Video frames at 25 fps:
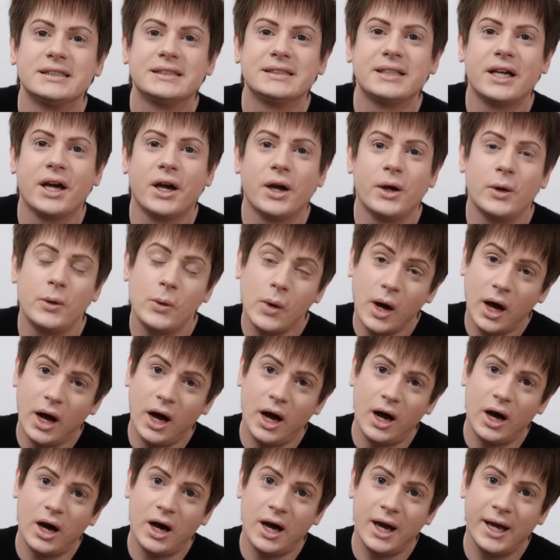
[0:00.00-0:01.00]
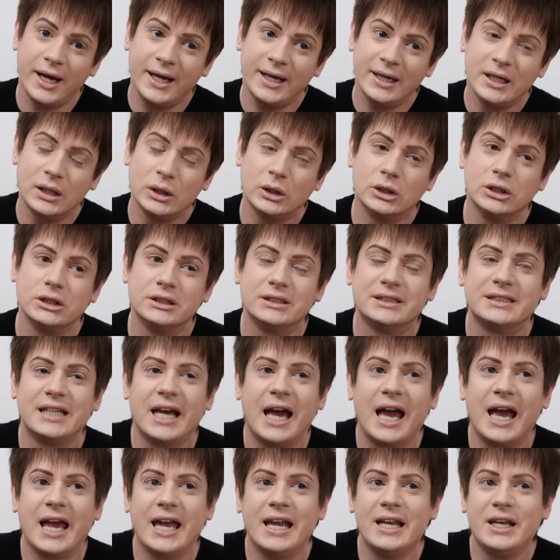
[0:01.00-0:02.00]
So I got
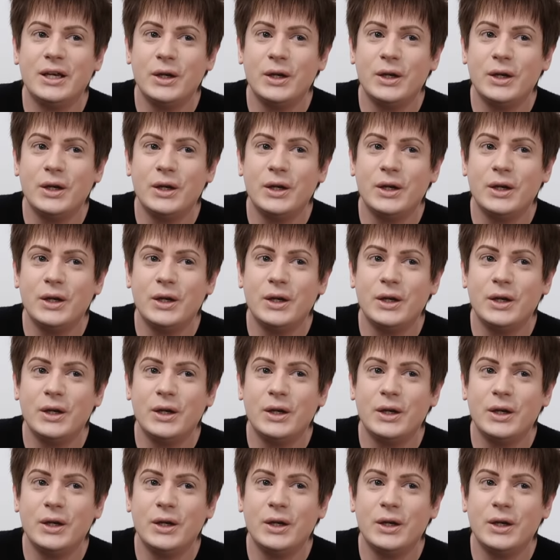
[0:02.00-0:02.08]
a